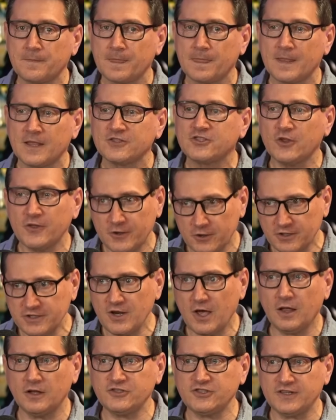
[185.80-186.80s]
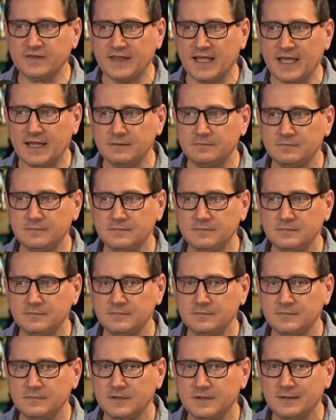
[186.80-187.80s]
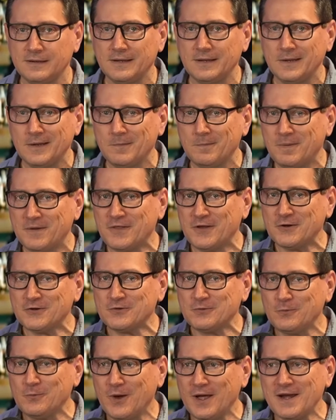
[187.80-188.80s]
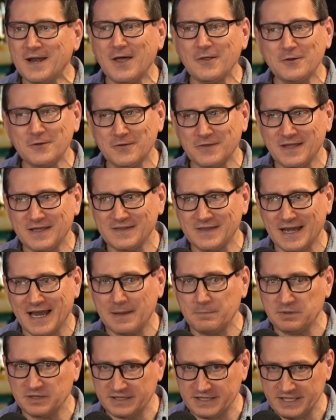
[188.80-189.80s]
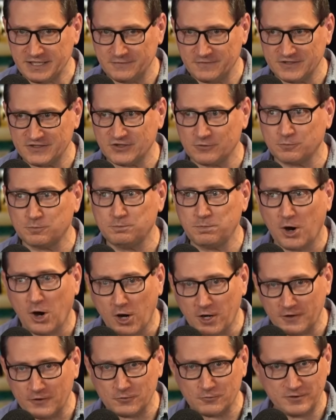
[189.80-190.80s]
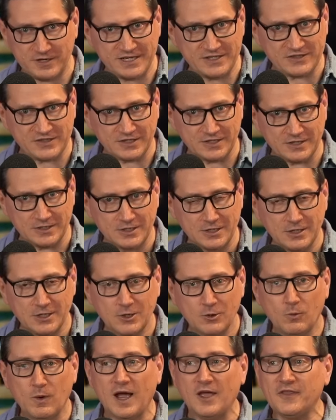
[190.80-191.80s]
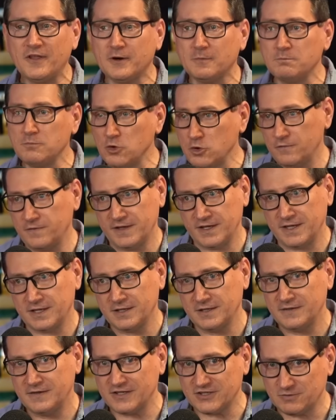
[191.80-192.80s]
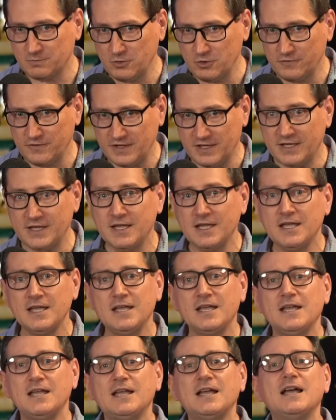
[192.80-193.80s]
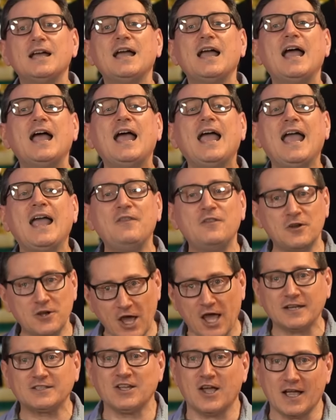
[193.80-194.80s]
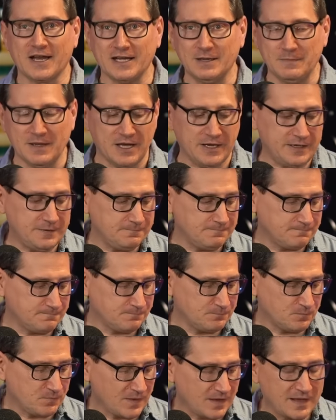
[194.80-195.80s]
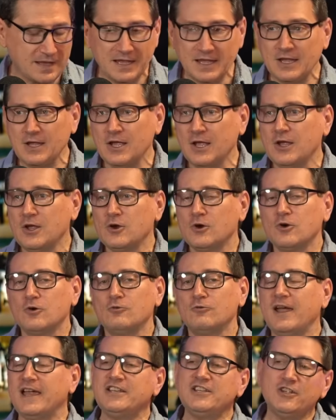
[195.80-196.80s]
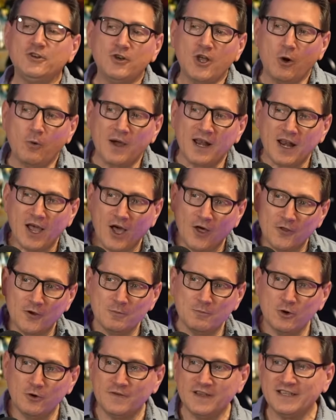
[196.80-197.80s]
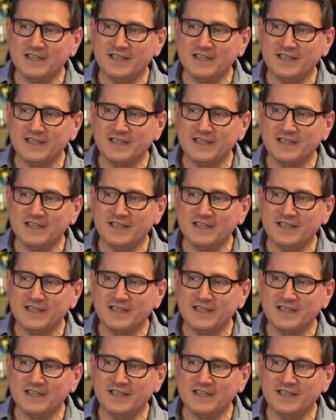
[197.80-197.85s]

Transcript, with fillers: So they're acknowledging that. But there's one other thing that I believe is a part of the reason why they're moving this movie, and they're not talking about it. Ray, do you know what other movie